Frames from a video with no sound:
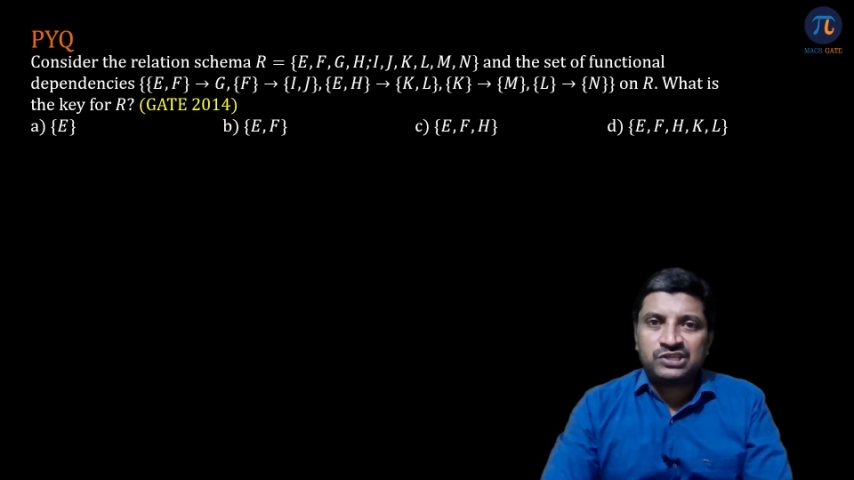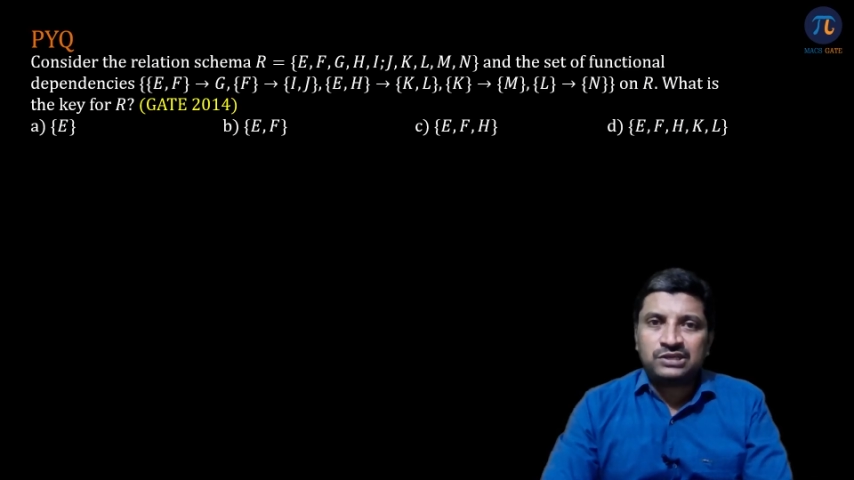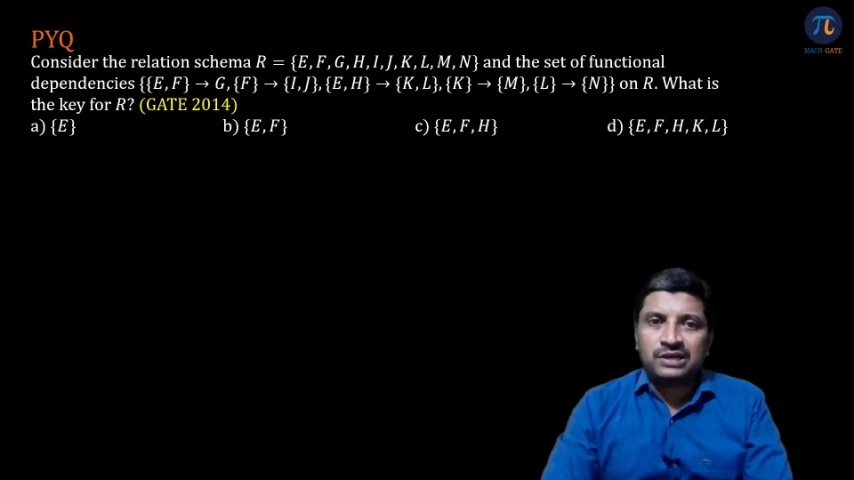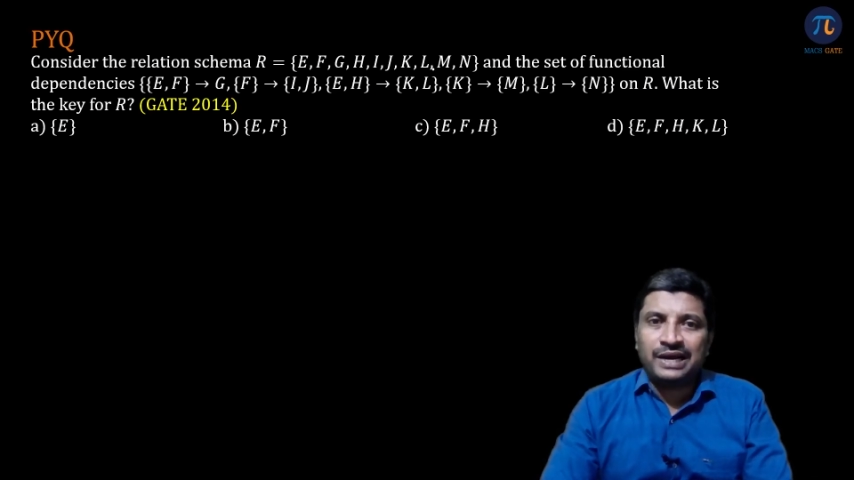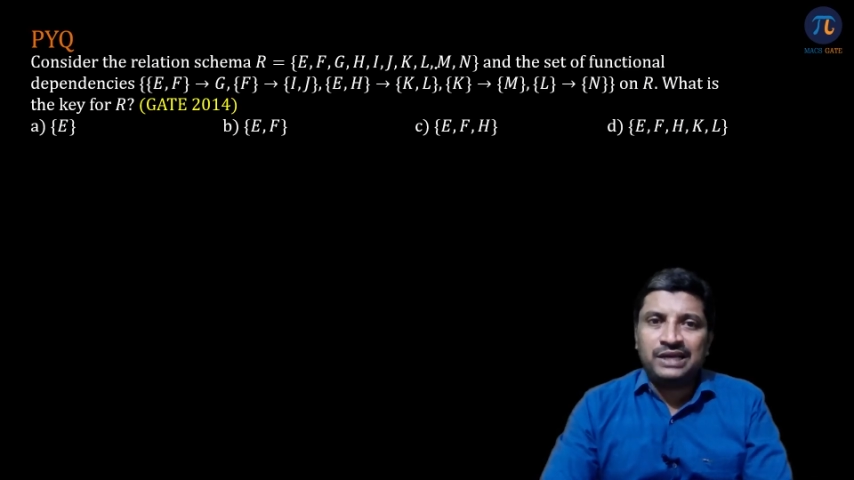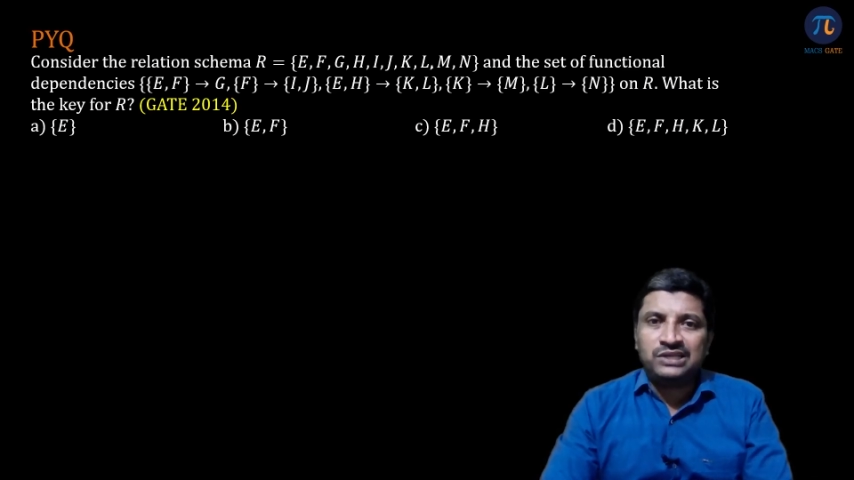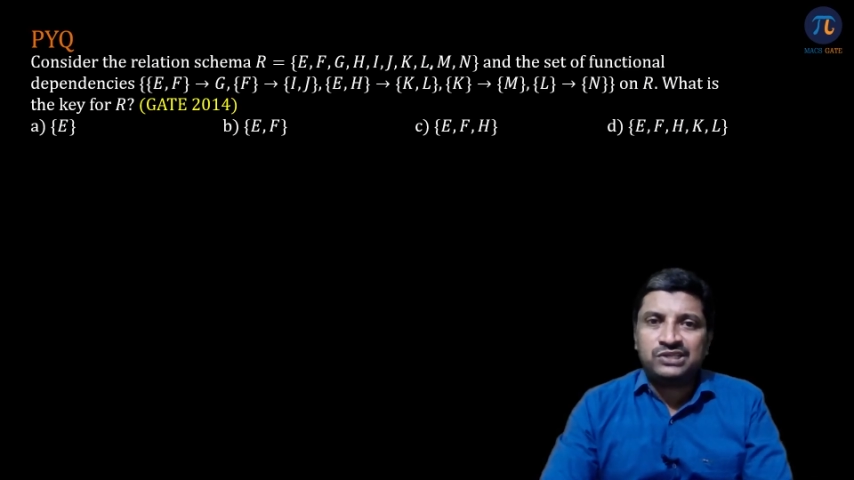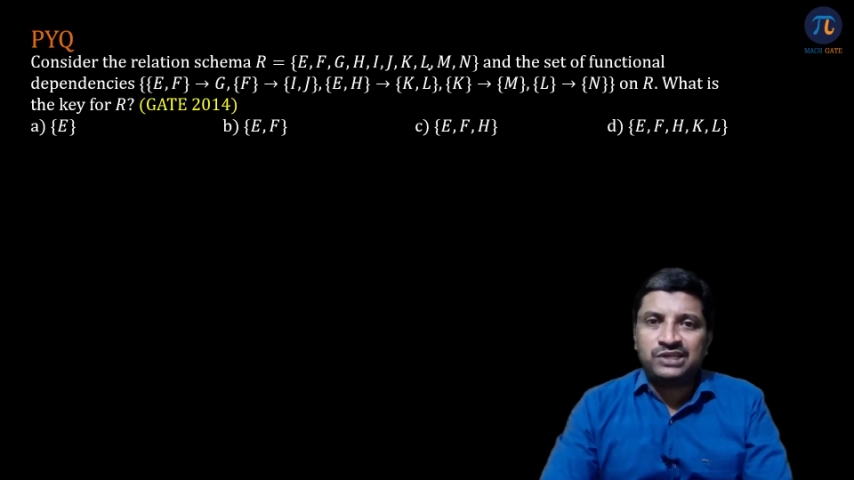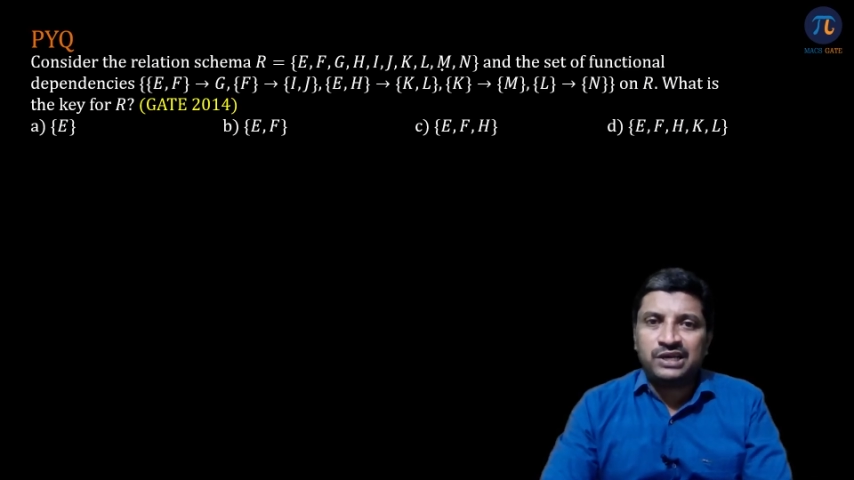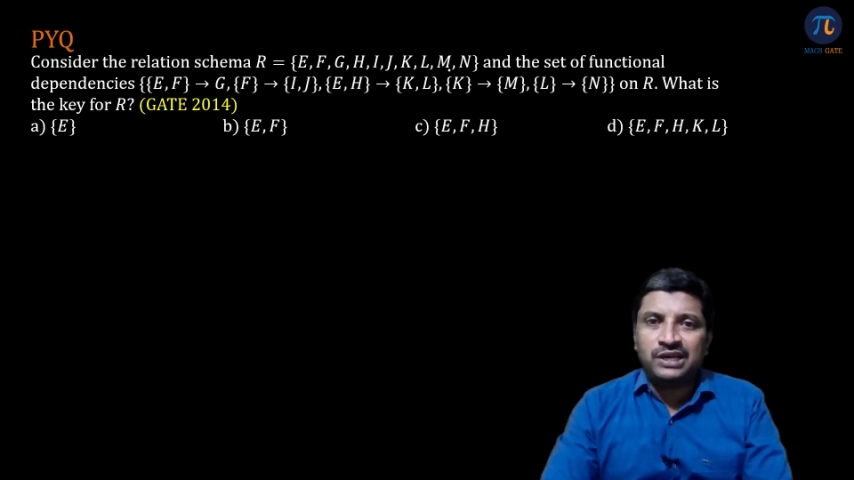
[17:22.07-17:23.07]
I,
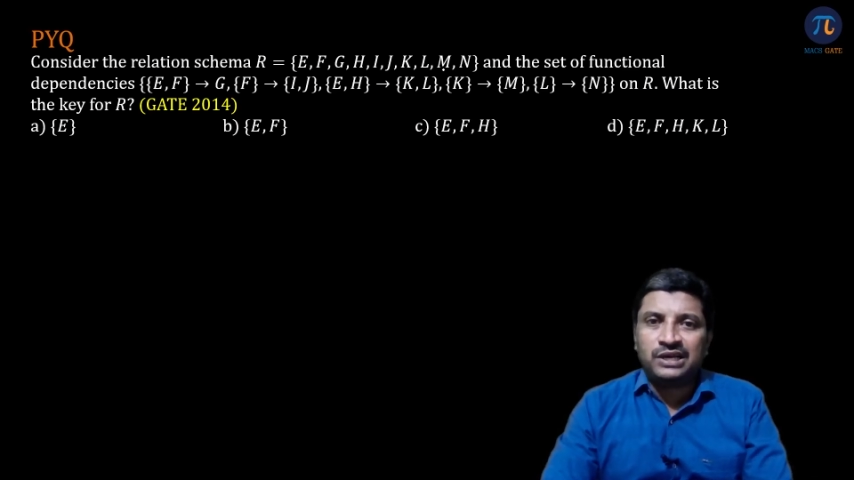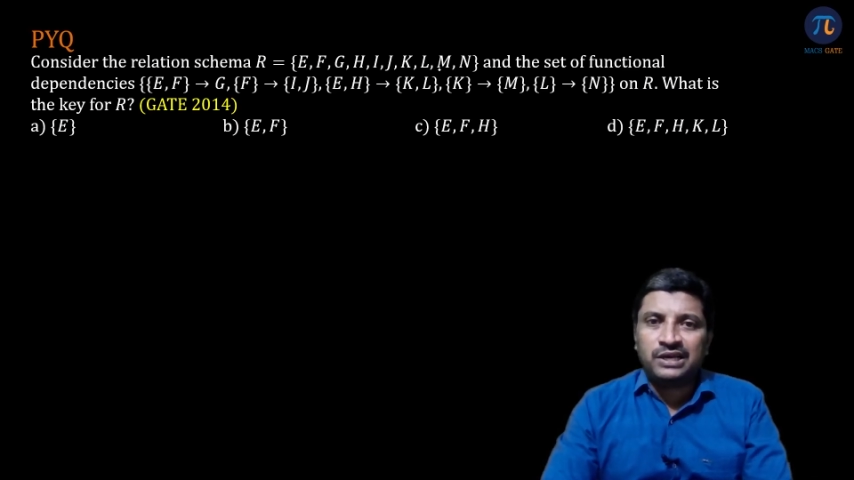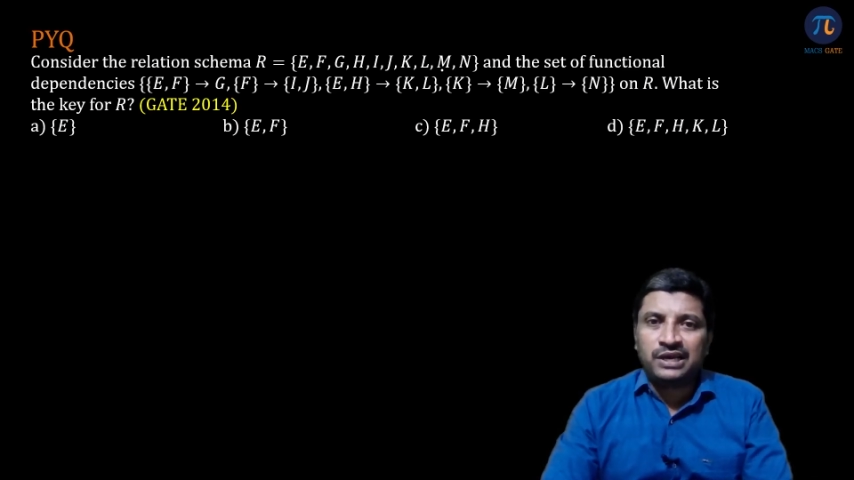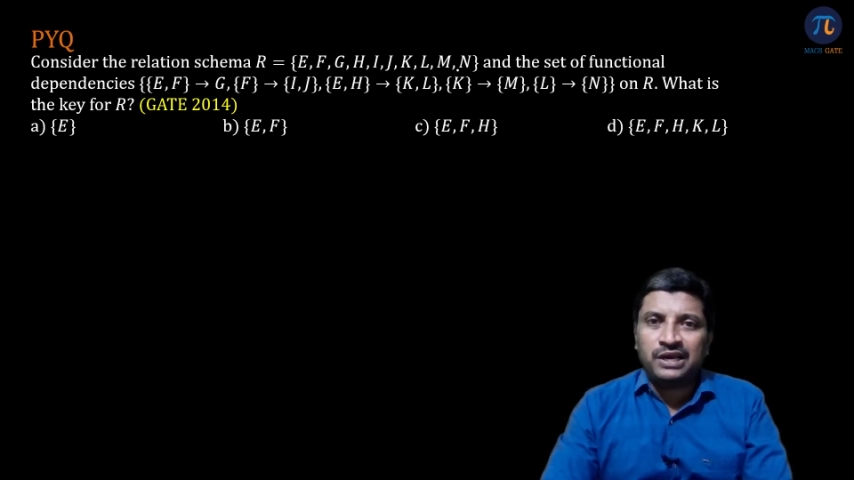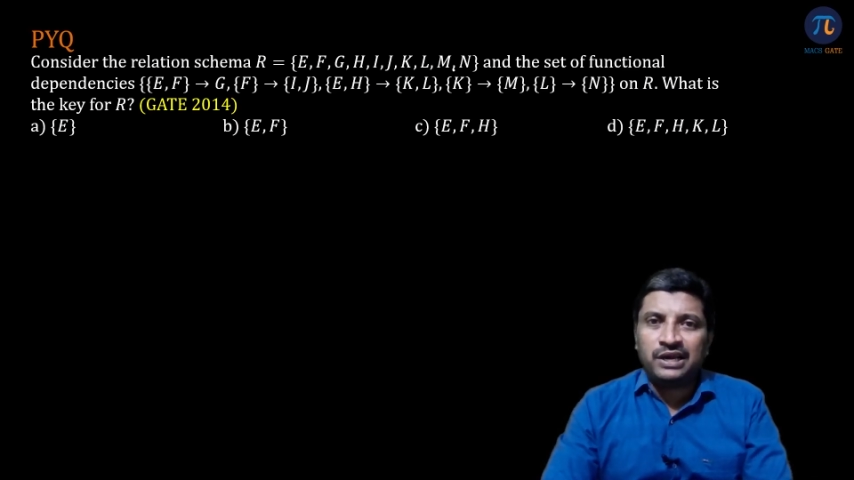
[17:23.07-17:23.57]
J, K,